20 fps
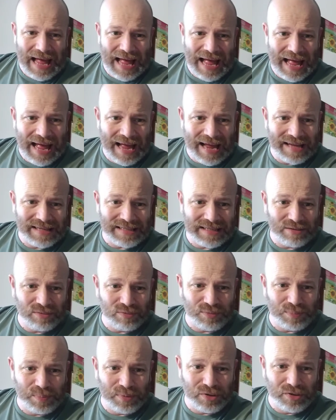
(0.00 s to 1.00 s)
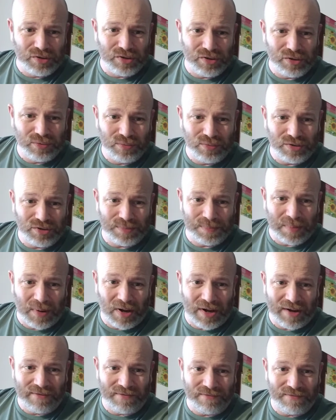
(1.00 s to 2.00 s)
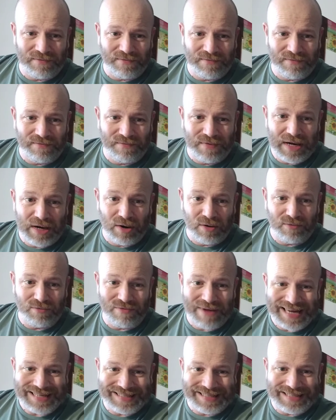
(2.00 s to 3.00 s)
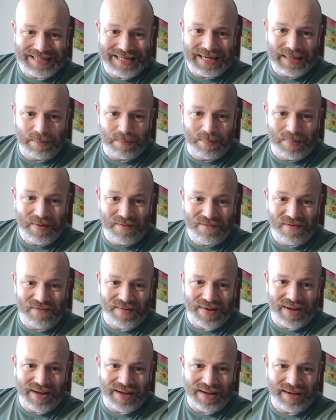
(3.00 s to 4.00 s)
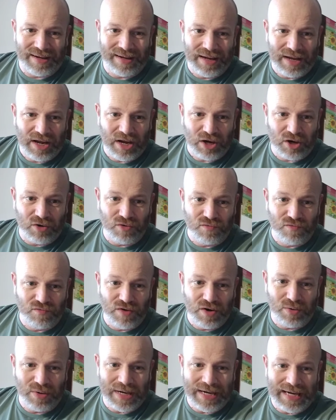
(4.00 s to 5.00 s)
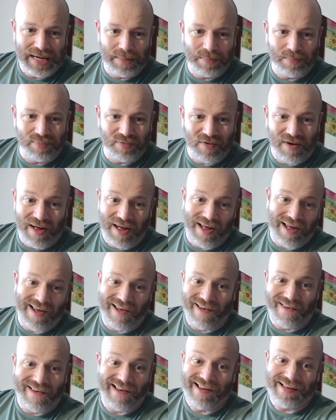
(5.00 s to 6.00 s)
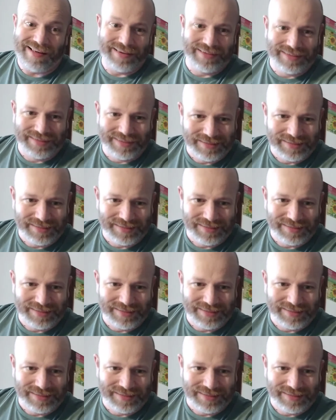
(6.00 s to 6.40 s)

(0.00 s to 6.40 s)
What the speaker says: And it was produced by Vinohradsky Pivovar, Karuni, Praha,